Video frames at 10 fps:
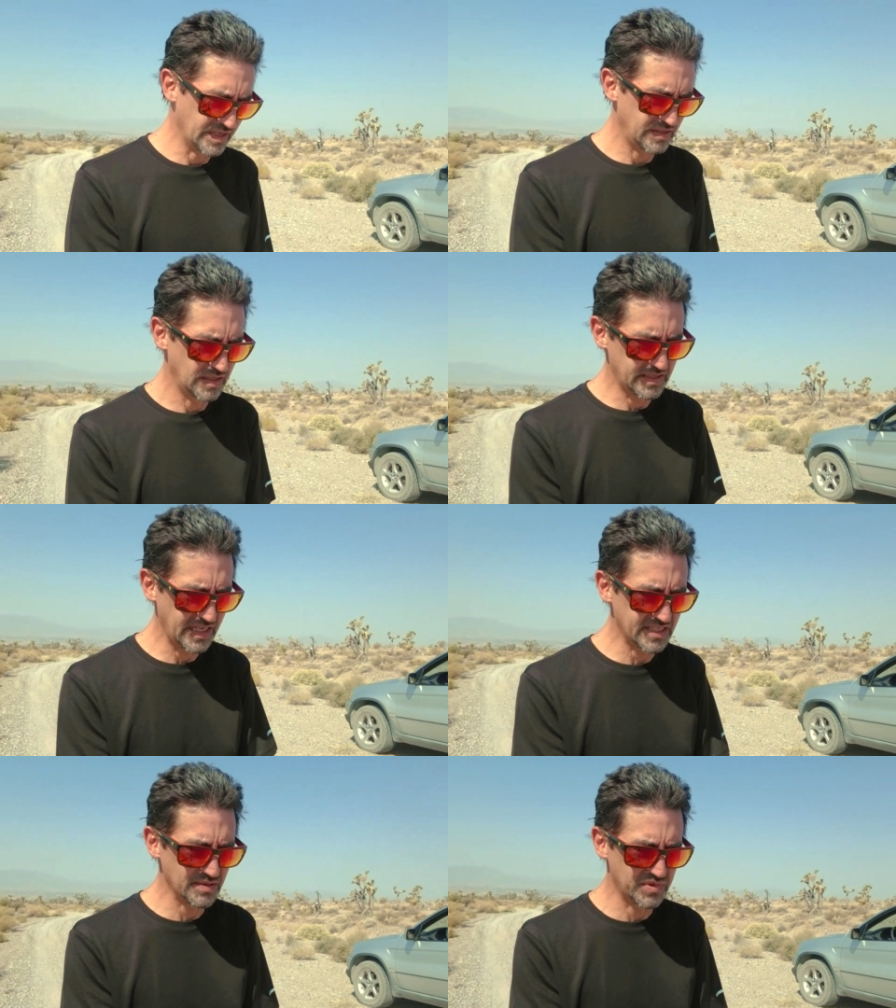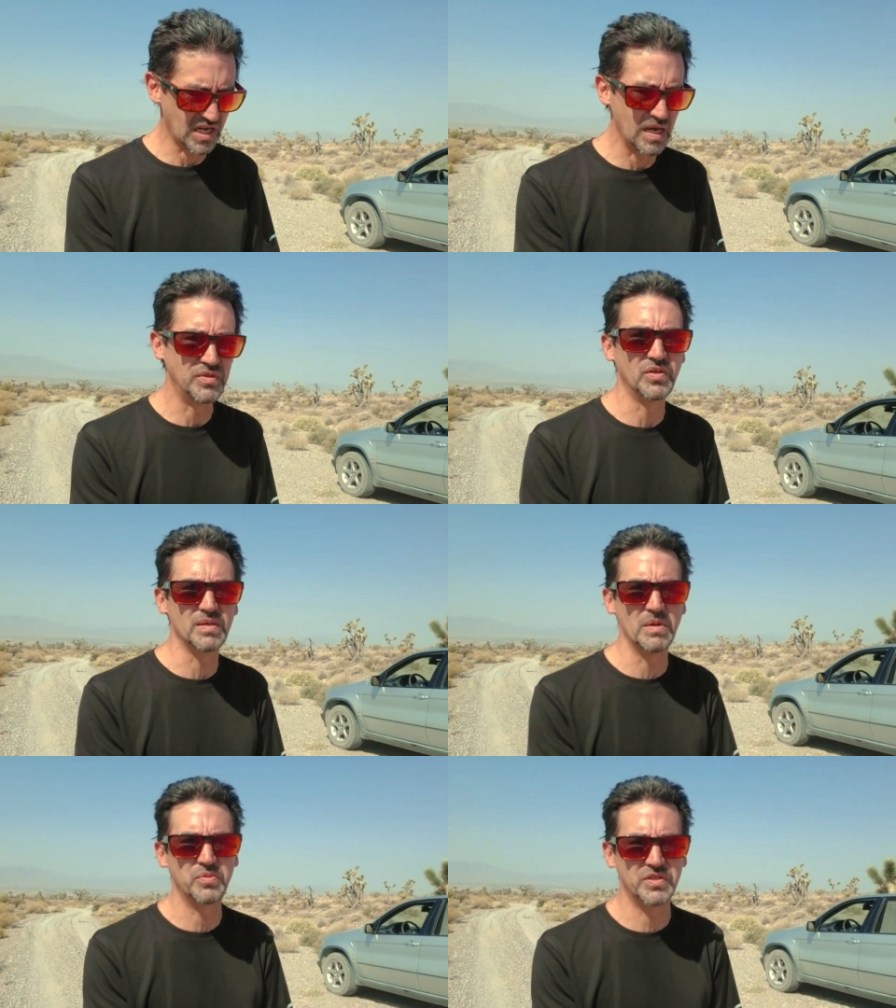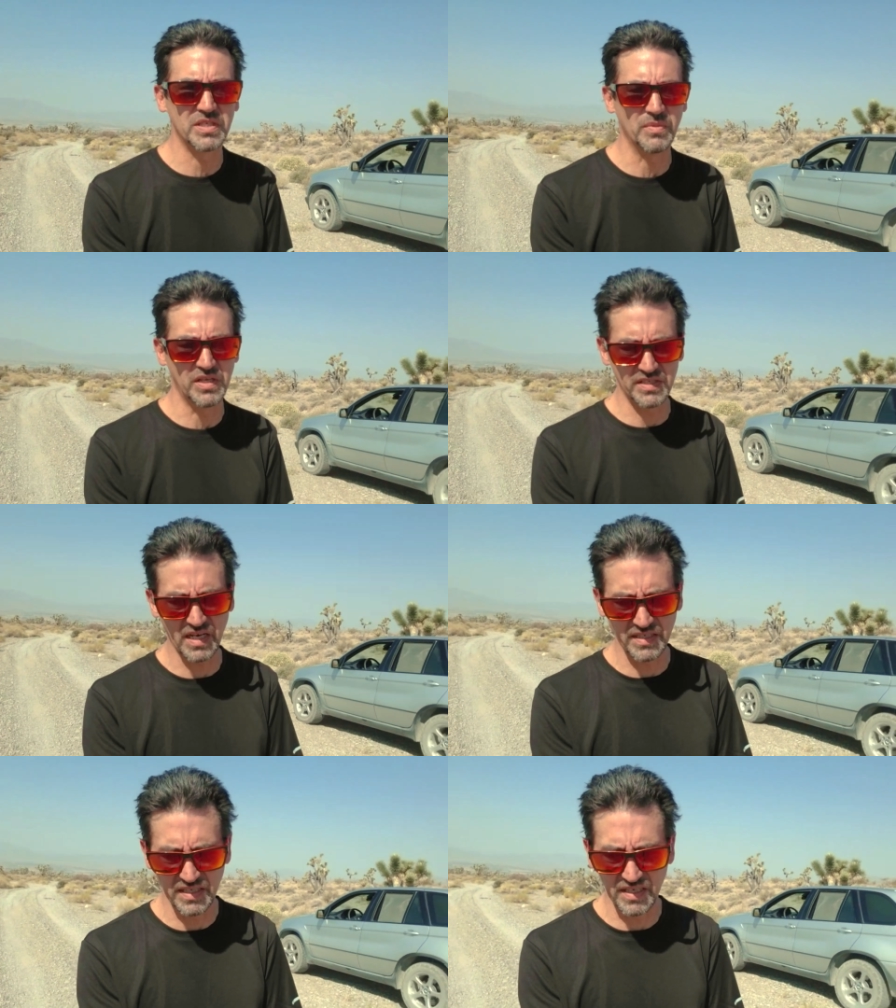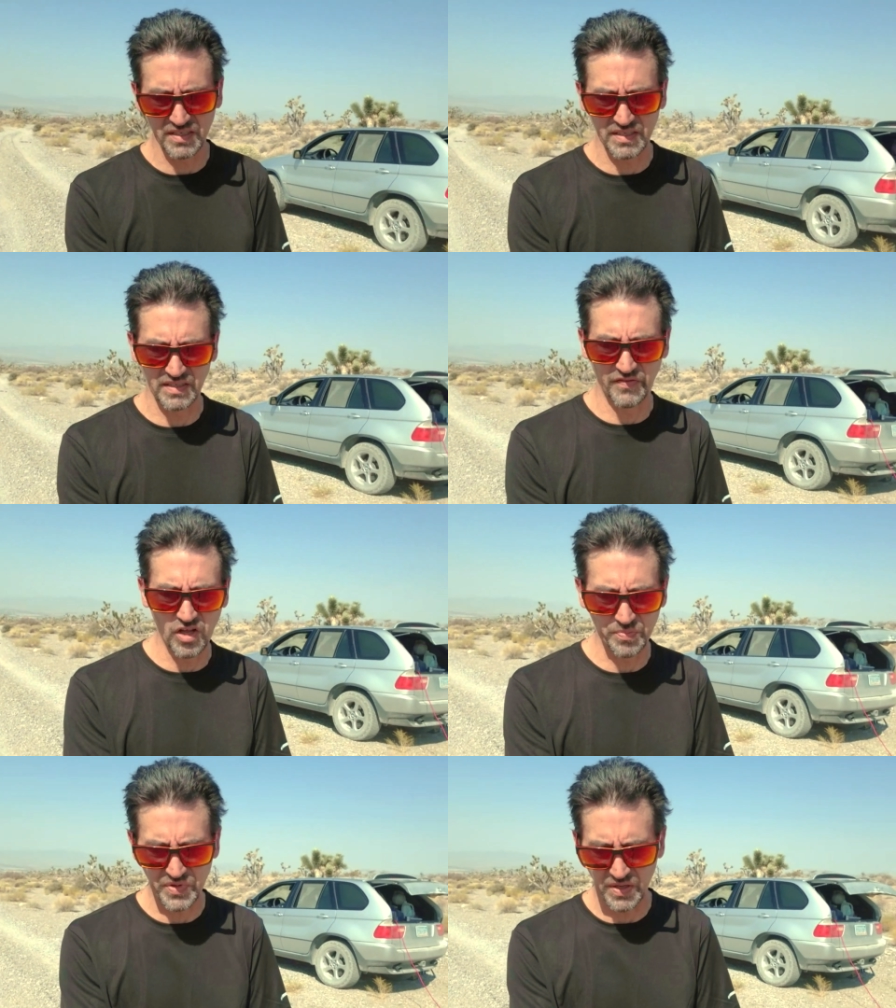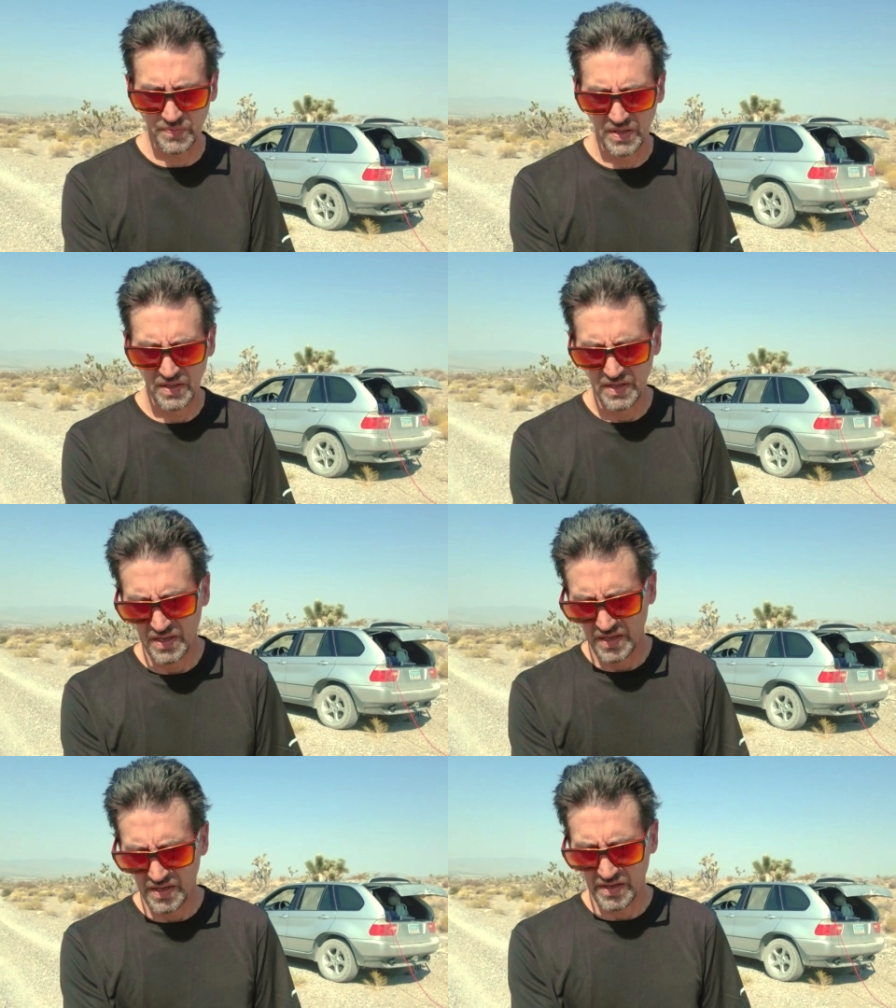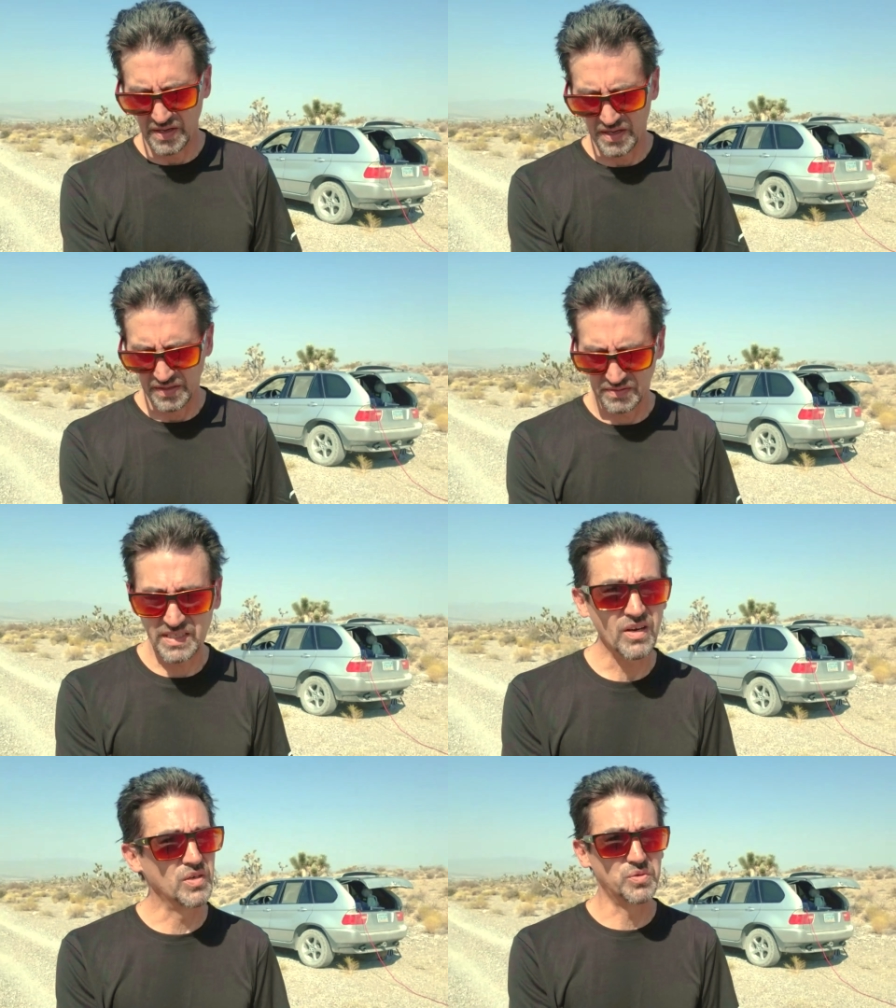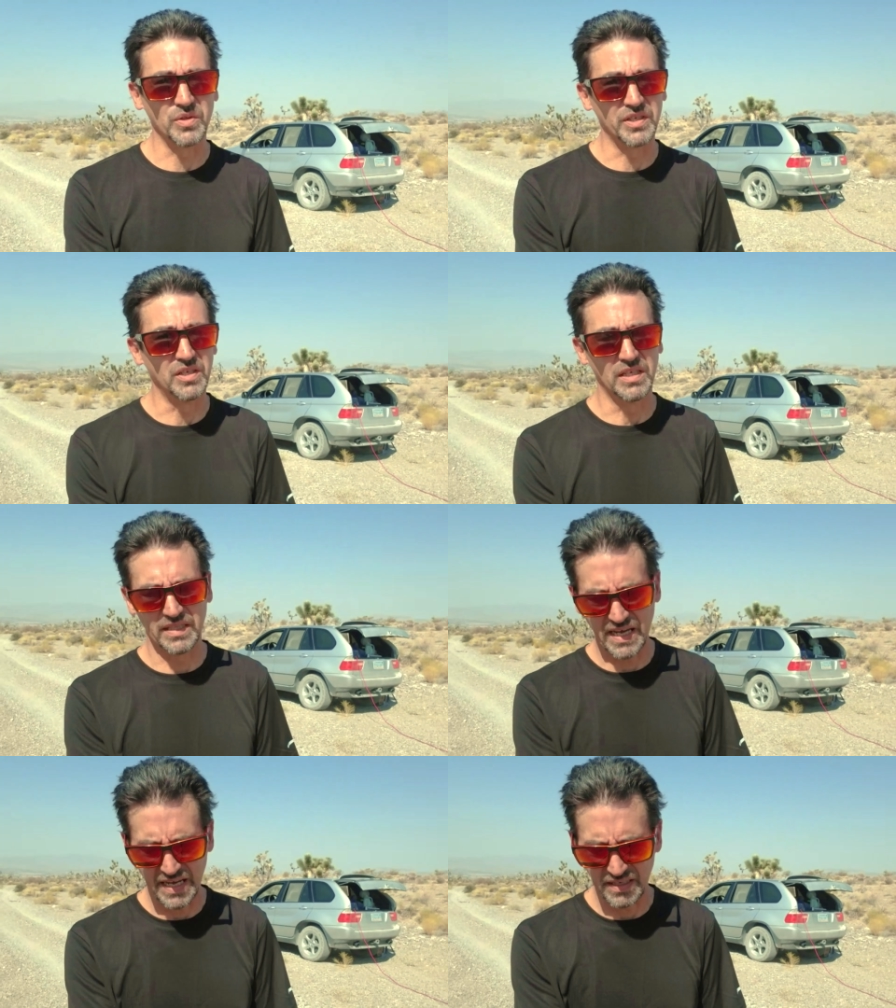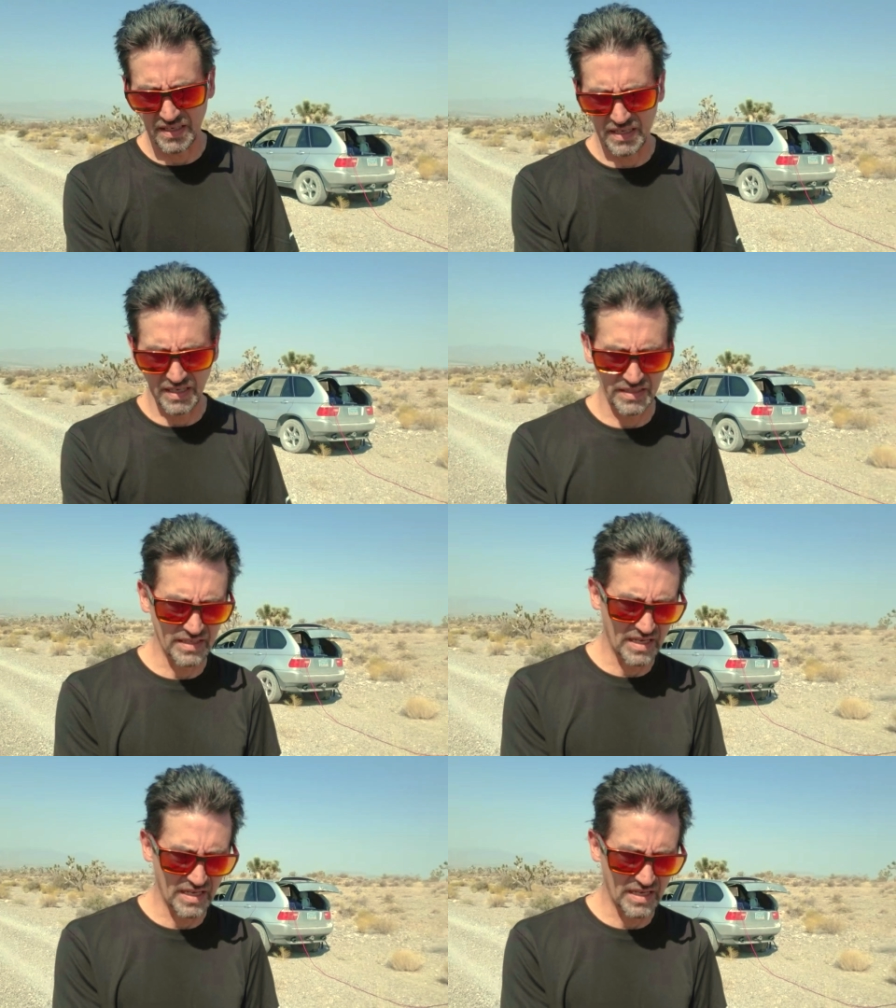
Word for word: It takes some time to come up with some of these ideas and develop them. Sarah's really good at that, and